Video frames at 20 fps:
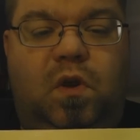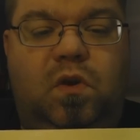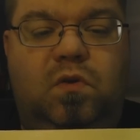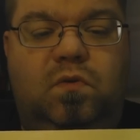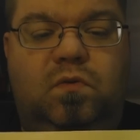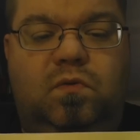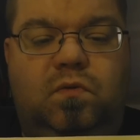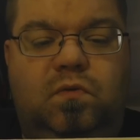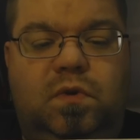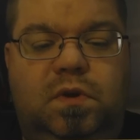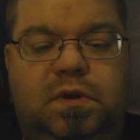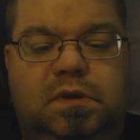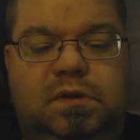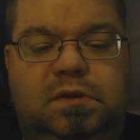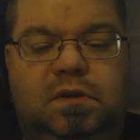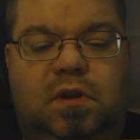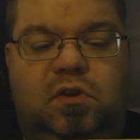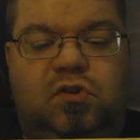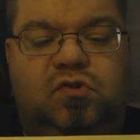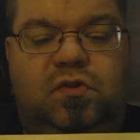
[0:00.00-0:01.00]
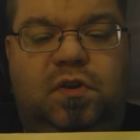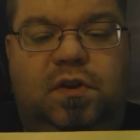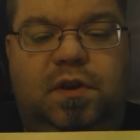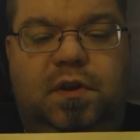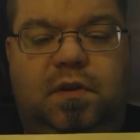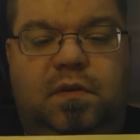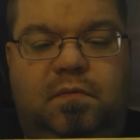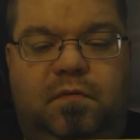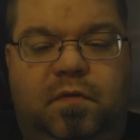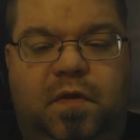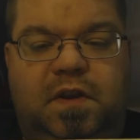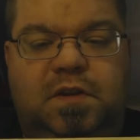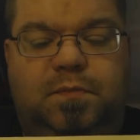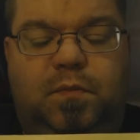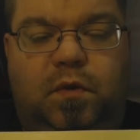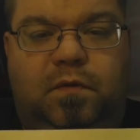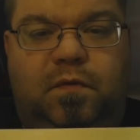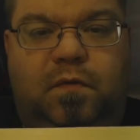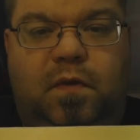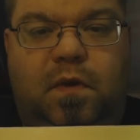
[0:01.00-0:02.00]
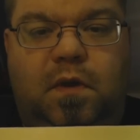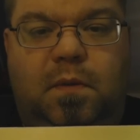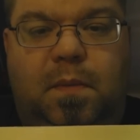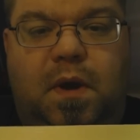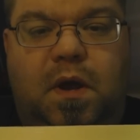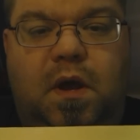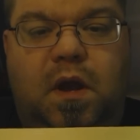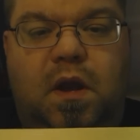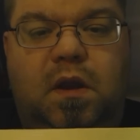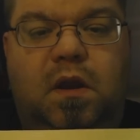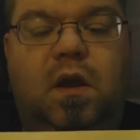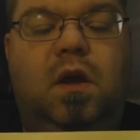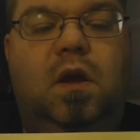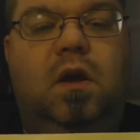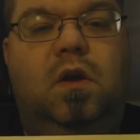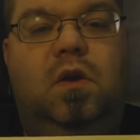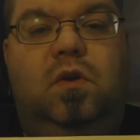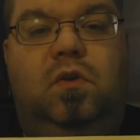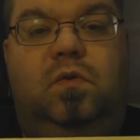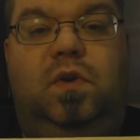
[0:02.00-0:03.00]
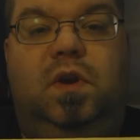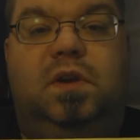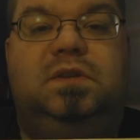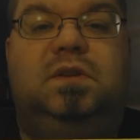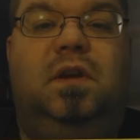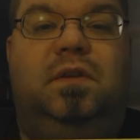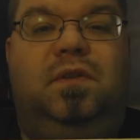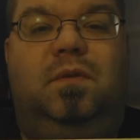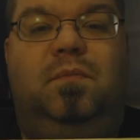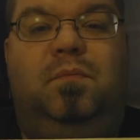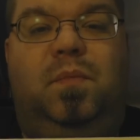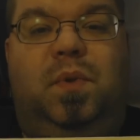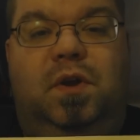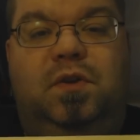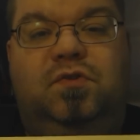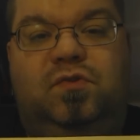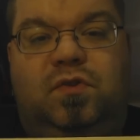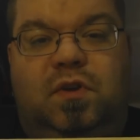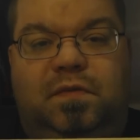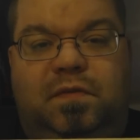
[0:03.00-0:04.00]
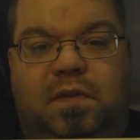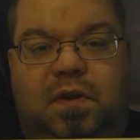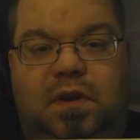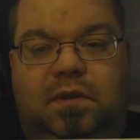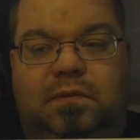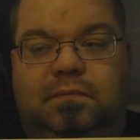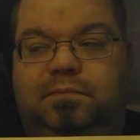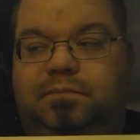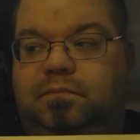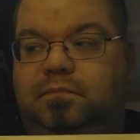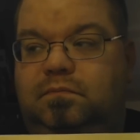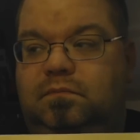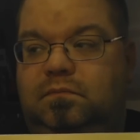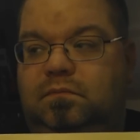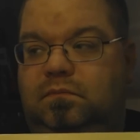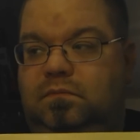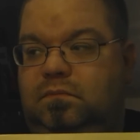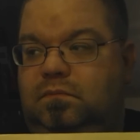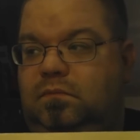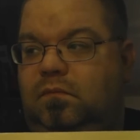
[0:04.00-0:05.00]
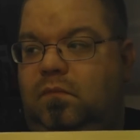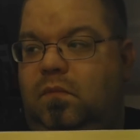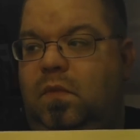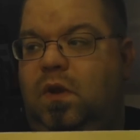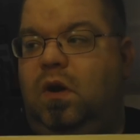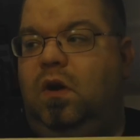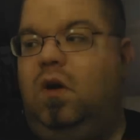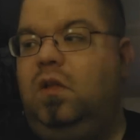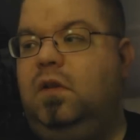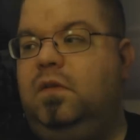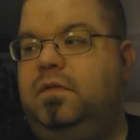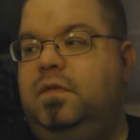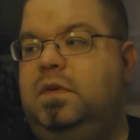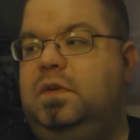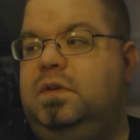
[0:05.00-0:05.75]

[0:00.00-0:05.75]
who is an Australian Facebook friend of mine who does nothing but drifting. All of